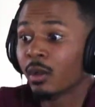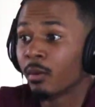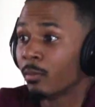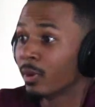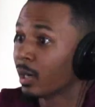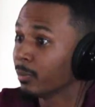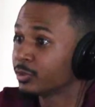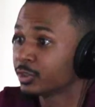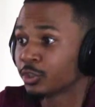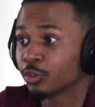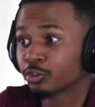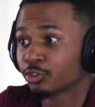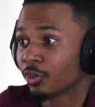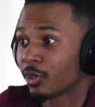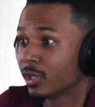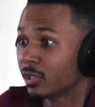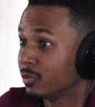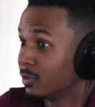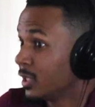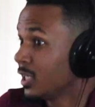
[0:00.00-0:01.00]
But I'm still
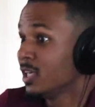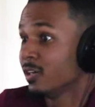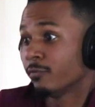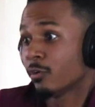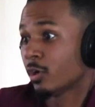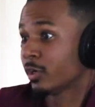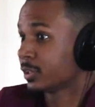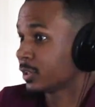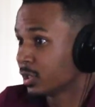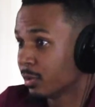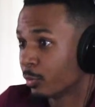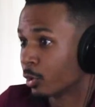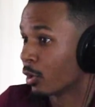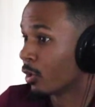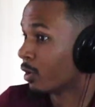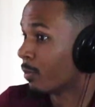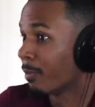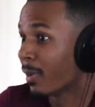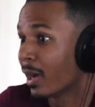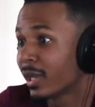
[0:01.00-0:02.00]
trying to live all summer
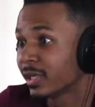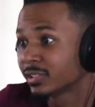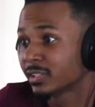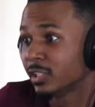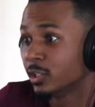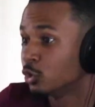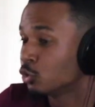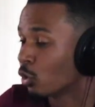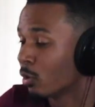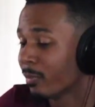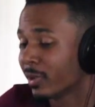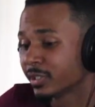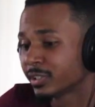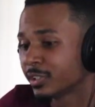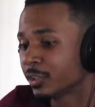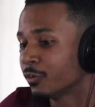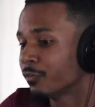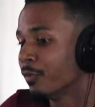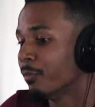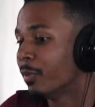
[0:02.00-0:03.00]
on the bikes and enjoy
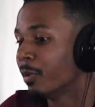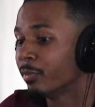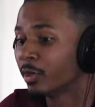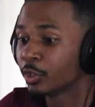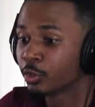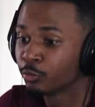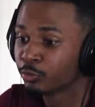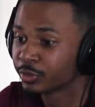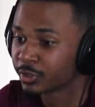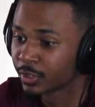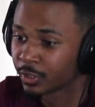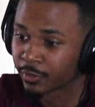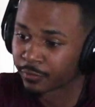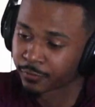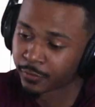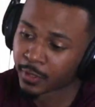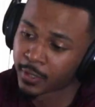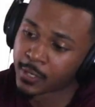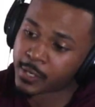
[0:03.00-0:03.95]
myself and be able to do stuff.